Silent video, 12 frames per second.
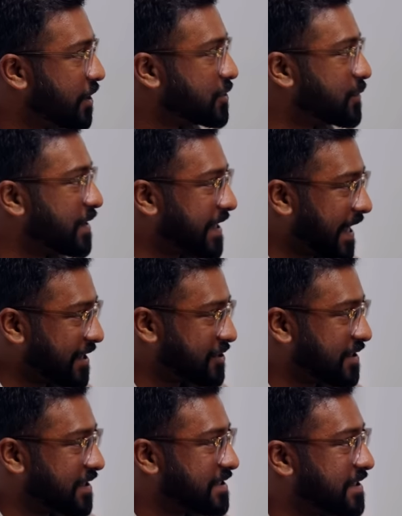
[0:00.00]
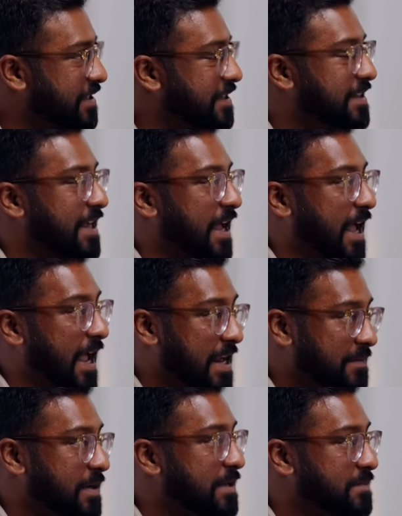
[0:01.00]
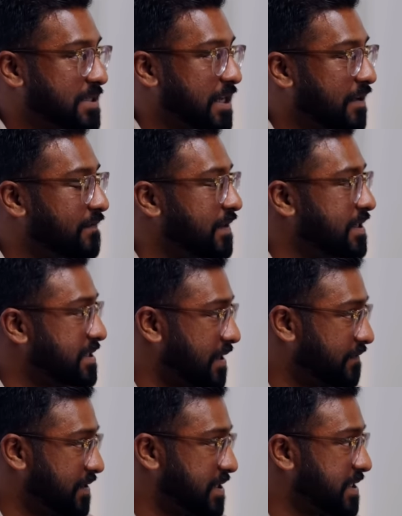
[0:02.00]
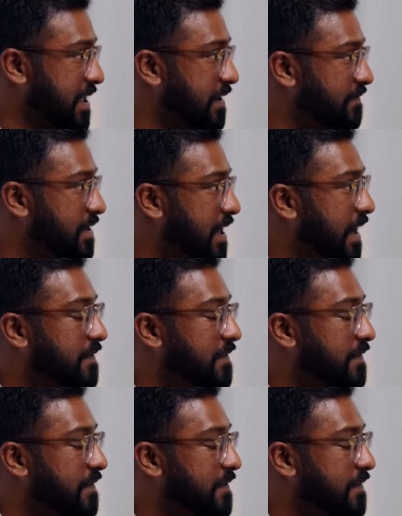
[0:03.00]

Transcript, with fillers: So then catch this the enemy himself is self deceived.